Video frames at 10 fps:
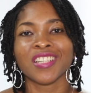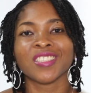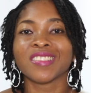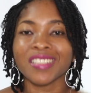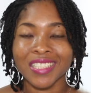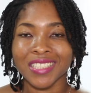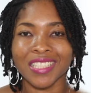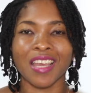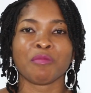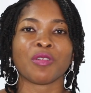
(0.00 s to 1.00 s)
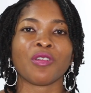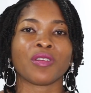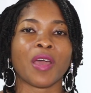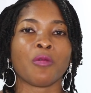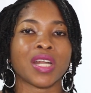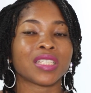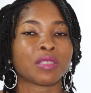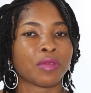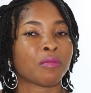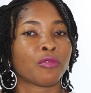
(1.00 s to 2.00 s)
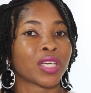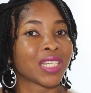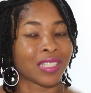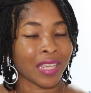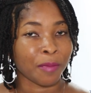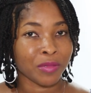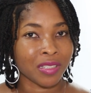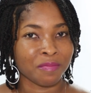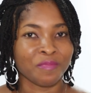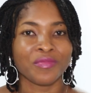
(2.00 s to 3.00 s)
So this time around, I wanted to be more in-depth,